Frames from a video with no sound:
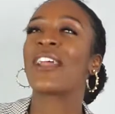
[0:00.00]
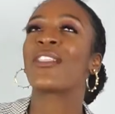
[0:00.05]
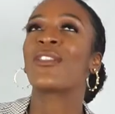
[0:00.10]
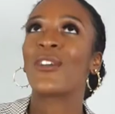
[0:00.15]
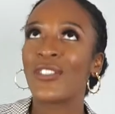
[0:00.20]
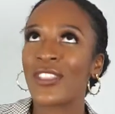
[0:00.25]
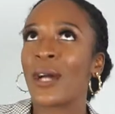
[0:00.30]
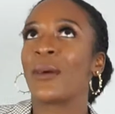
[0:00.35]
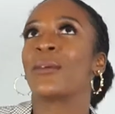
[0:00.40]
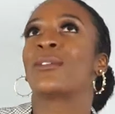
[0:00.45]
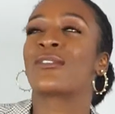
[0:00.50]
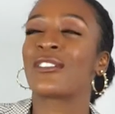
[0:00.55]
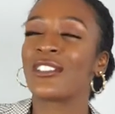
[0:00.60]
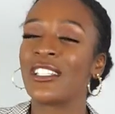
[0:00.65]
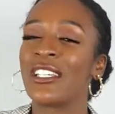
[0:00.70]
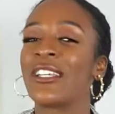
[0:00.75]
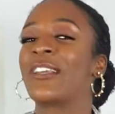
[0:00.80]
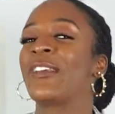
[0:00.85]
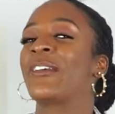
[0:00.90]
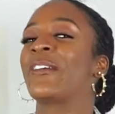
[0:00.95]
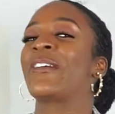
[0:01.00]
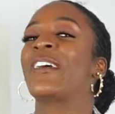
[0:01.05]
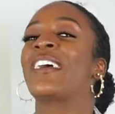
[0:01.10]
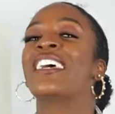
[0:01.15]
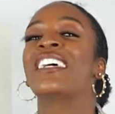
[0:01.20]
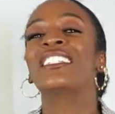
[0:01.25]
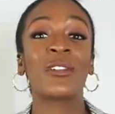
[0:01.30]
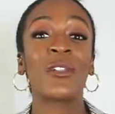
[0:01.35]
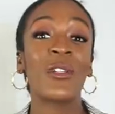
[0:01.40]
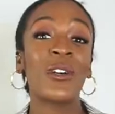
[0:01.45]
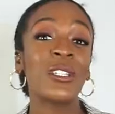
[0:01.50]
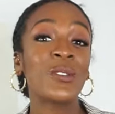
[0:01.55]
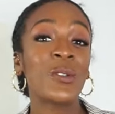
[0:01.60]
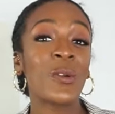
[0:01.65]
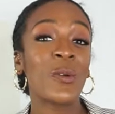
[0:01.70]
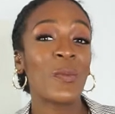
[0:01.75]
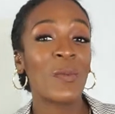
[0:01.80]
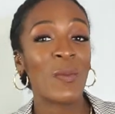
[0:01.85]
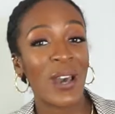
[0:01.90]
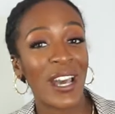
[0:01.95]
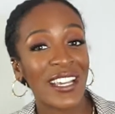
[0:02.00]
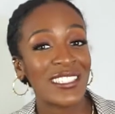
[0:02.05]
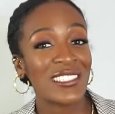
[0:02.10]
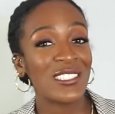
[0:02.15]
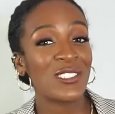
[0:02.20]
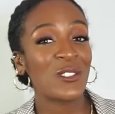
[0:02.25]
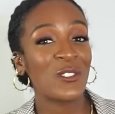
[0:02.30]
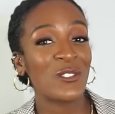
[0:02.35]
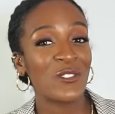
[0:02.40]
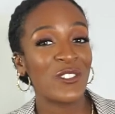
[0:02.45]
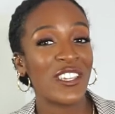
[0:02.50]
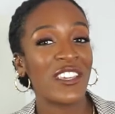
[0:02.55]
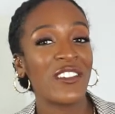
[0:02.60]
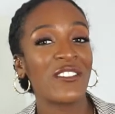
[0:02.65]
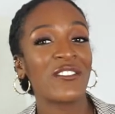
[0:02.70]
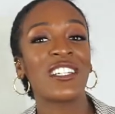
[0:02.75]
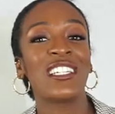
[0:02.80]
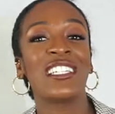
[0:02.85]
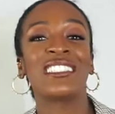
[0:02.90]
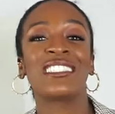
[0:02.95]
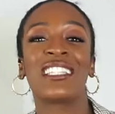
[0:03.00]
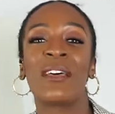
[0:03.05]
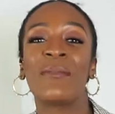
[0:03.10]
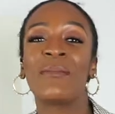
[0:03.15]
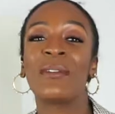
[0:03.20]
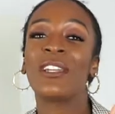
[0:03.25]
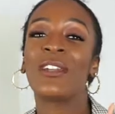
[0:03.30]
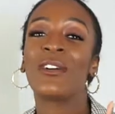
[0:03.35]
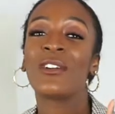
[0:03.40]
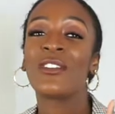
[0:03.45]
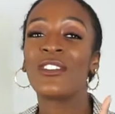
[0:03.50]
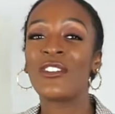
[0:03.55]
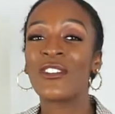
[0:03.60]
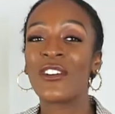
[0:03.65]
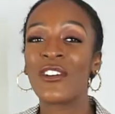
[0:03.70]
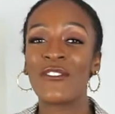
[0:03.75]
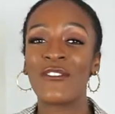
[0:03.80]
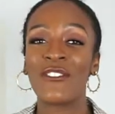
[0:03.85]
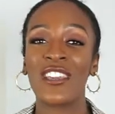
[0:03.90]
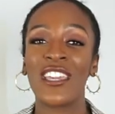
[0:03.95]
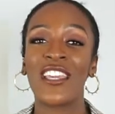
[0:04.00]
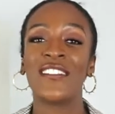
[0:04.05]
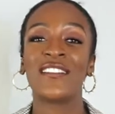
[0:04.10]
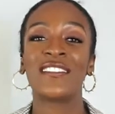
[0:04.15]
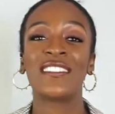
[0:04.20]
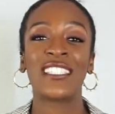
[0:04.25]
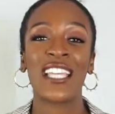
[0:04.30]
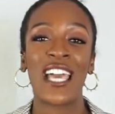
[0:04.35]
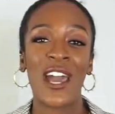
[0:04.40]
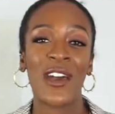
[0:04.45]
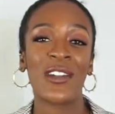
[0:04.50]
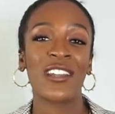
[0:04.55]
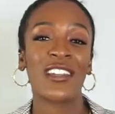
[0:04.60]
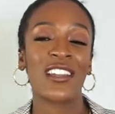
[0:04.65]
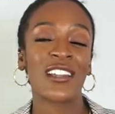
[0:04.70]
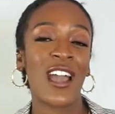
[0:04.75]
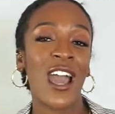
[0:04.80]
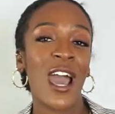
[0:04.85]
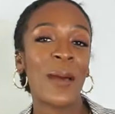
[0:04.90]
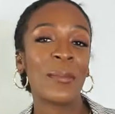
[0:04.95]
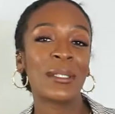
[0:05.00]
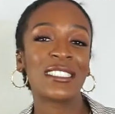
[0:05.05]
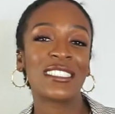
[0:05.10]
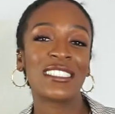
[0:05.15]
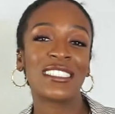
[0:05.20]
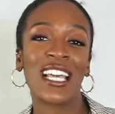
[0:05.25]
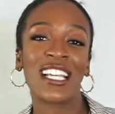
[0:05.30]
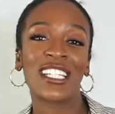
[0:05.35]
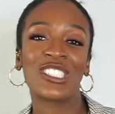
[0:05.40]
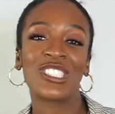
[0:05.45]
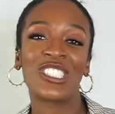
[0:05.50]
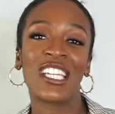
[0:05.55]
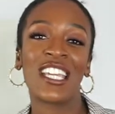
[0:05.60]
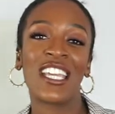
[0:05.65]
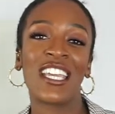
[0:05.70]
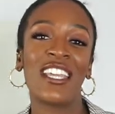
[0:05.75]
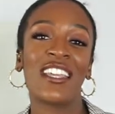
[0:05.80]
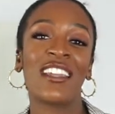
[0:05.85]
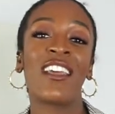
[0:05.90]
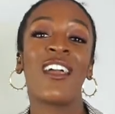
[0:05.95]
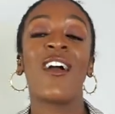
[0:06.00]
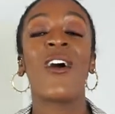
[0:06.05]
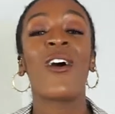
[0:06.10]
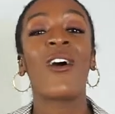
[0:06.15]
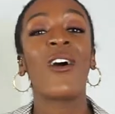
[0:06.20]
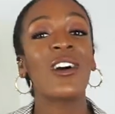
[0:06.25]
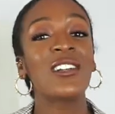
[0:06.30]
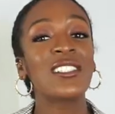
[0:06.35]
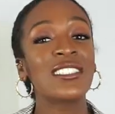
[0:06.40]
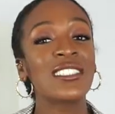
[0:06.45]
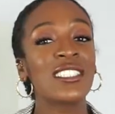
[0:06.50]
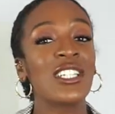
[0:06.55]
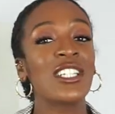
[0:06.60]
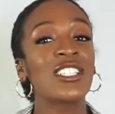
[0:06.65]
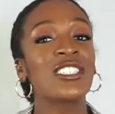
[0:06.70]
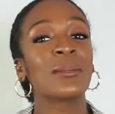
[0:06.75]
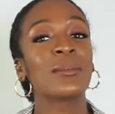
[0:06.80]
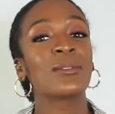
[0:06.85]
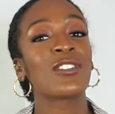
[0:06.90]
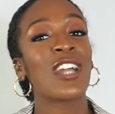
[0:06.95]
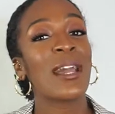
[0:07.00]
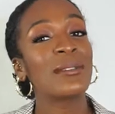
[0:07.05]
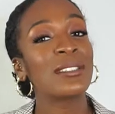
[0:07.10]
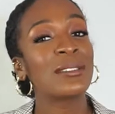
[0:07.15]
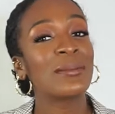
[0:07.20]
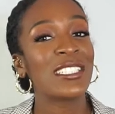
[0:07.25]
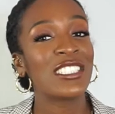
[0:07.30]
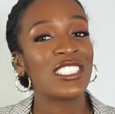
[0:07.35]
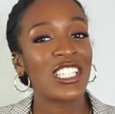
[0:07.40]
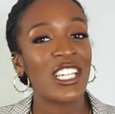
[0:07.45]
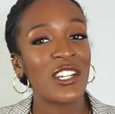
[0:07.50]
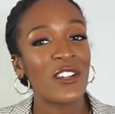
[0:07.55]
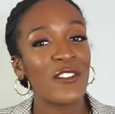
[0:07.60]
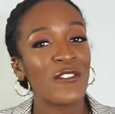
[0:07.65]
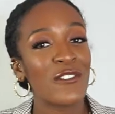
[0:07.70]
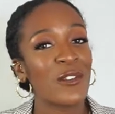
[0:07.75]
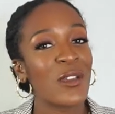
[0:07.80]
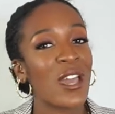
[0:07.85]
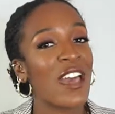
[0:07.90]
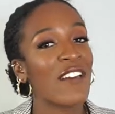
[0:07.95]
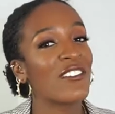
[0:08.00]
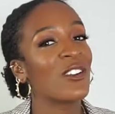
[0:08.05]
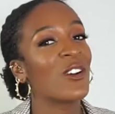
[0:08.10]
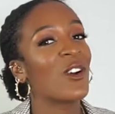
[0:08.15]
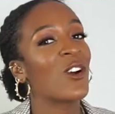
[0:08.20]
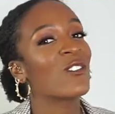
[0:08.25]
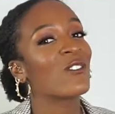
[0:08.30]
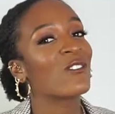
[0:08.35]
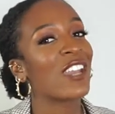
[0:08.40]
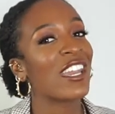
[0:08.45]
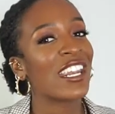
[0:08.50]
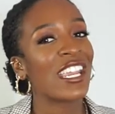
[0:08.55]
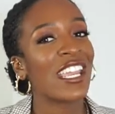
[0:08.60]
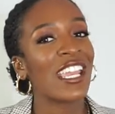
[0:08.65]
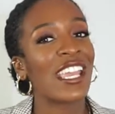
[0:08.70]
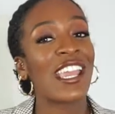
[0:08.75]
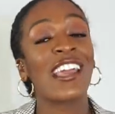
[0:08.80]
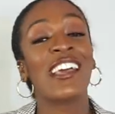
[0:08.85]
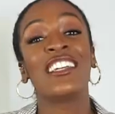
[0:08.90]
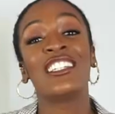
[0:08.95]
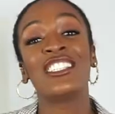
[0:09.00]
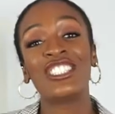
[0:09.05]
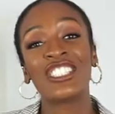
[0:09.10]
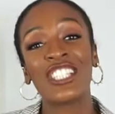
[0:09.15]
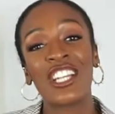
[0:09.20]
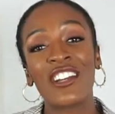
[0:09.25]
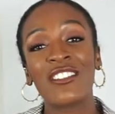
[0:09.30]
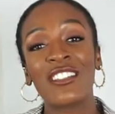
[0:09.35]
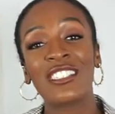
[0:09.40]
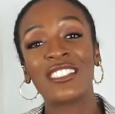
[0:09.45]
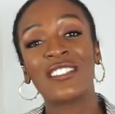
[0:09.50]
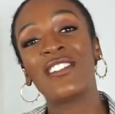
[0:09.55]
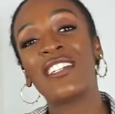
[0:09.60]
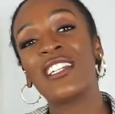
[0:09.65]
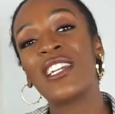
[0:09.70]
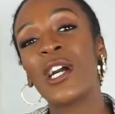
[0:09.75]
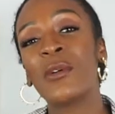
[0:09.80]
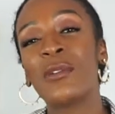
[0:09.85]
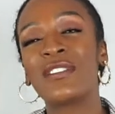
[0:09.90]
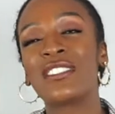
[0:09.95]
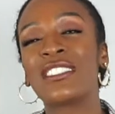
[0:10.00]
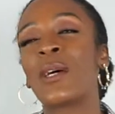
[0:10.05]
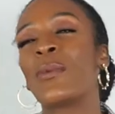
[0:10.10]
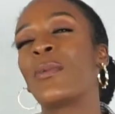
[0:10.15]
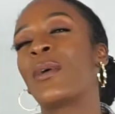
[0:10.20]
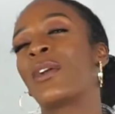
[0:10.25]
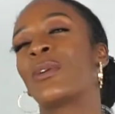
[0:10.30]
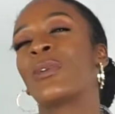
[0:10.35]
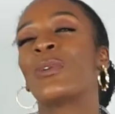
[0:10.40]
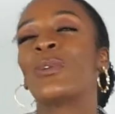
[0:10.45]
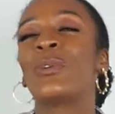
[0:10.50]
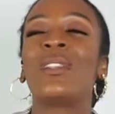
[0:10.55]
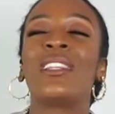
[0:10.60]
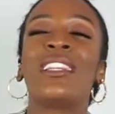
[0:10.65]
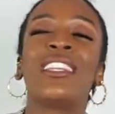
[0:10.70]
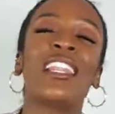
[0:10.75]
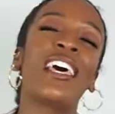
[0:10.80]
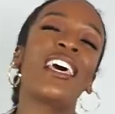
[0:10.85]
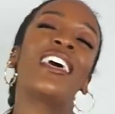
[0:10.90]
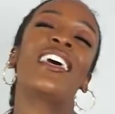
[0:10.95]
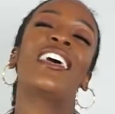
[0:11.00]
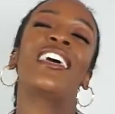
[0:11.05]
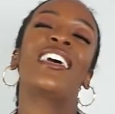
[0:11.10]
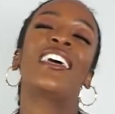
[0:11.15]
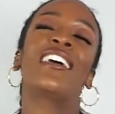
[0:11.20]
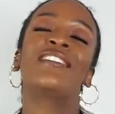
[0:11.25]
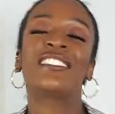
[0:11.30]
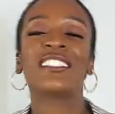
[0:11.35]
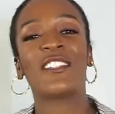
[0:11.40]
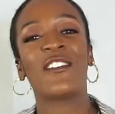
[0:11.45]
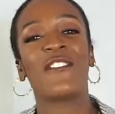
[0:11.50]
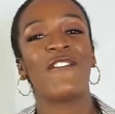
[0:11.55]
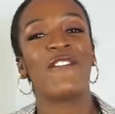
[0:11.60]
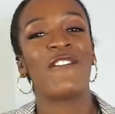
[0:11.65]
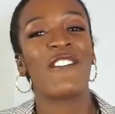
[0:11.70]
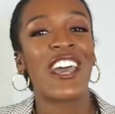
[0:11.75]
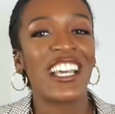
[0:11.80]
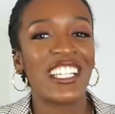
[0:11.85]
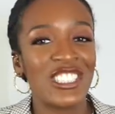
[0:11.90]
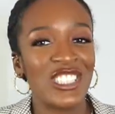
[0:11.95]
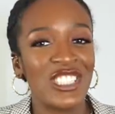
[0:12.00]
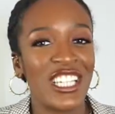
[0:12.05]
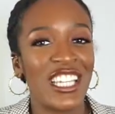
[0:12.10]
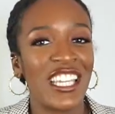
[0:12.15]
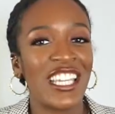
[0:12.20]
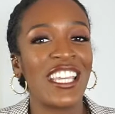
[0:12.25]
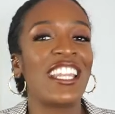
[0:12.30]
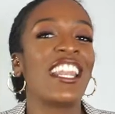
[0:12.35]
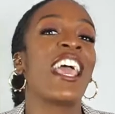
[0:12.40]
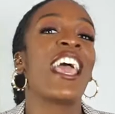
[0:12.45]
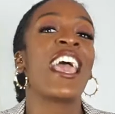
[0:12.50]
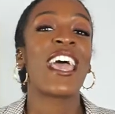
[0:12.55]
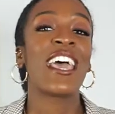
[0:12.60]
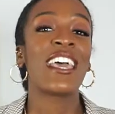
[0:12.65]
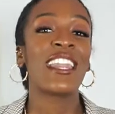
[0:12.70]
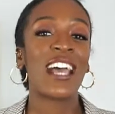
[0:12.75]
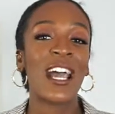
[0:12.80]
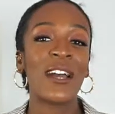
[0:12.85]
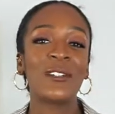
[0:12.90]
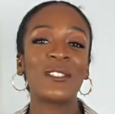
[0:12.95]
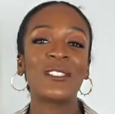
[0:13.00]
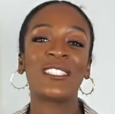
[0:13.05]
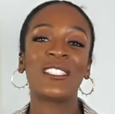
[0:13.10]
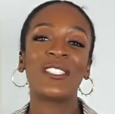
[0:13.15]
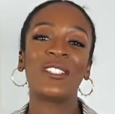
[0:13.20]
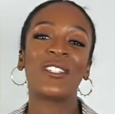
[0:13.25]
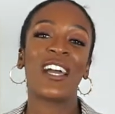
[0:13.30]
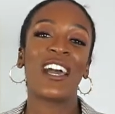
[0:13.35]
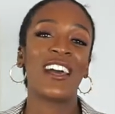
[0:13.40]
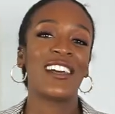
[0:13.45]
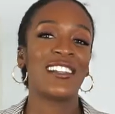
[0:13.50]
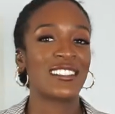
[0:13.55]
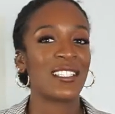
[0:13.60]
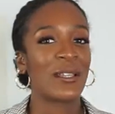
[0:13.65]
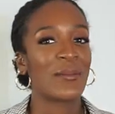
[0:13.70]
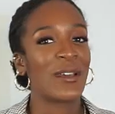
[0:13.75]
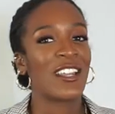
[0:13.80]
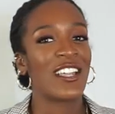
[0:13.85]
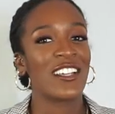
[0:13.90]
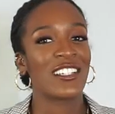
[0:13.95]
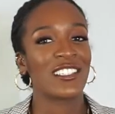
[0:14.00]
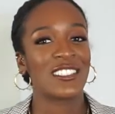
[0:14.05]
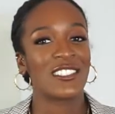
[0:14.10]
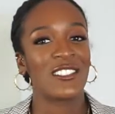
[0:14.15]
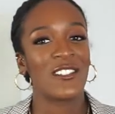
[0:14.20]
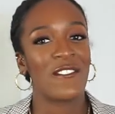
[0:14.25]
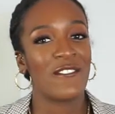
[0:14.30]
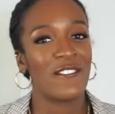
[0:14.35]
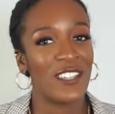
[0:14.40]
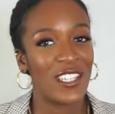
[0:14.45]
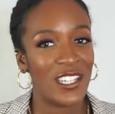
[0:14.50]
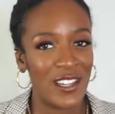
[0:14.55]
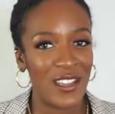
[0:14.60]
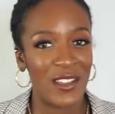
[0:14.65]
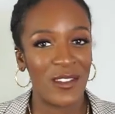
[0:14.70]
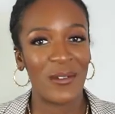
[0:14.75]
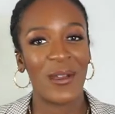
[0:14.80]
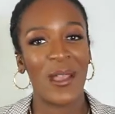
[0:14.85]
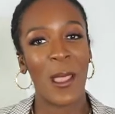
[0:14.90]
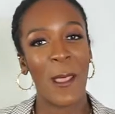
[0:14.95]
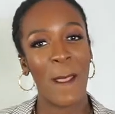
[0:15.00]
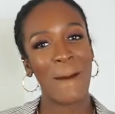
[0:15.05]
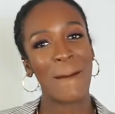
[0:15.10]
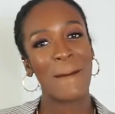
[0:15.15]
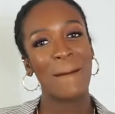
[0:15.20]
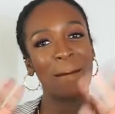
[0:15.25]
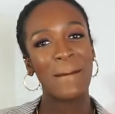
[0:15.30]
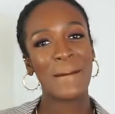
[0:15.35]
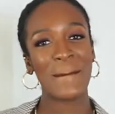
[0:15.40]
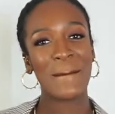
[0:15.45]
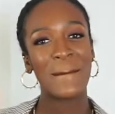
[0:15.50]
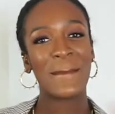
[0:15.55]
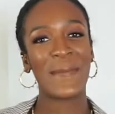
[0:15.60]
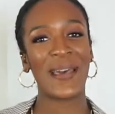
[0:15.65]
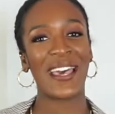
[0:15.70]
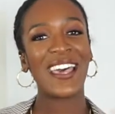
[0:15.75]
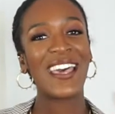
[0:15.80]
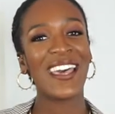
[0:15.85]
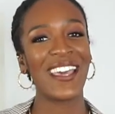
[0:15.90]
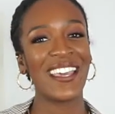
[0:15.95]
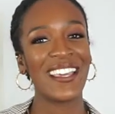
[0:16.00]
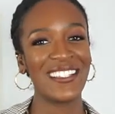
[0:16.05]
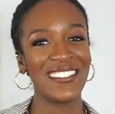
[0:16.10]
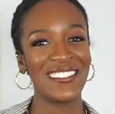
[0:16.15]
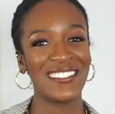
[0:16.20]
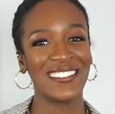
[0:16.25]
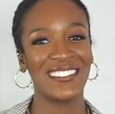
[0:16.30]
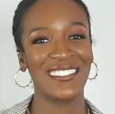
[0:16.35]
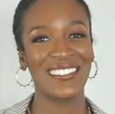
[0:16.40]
I thought that was really cute. So those were my two favorites. Let me know your faves down in the comment section. Also, subscribe to my channel if you haven't already. Share this video with someone who loves fashion. And I will see you guys in my next video. Bye.